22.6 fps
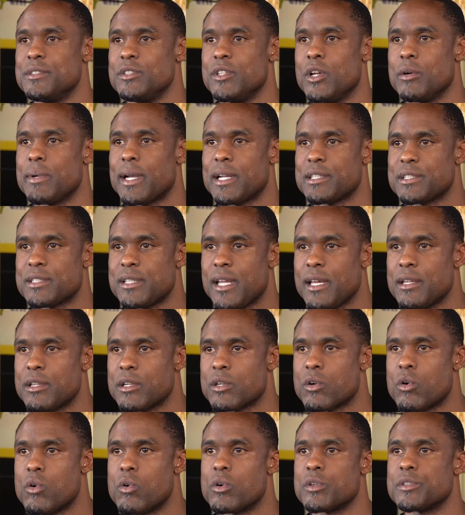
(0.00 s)
you know, but I stayed
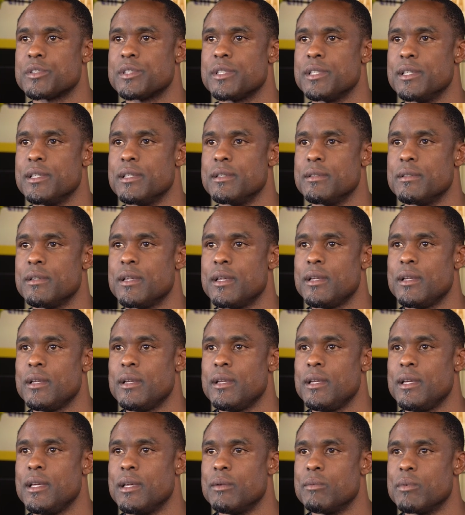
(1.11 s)
the course and
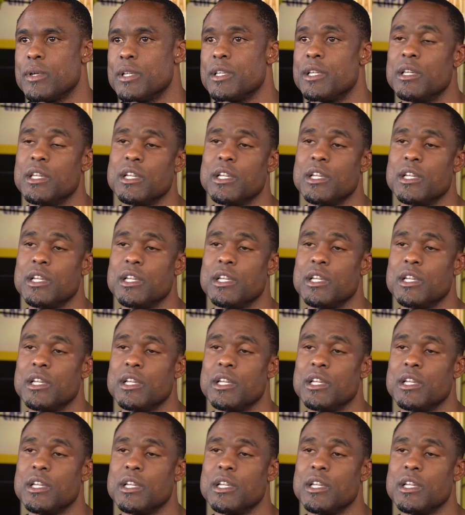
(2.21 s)
and really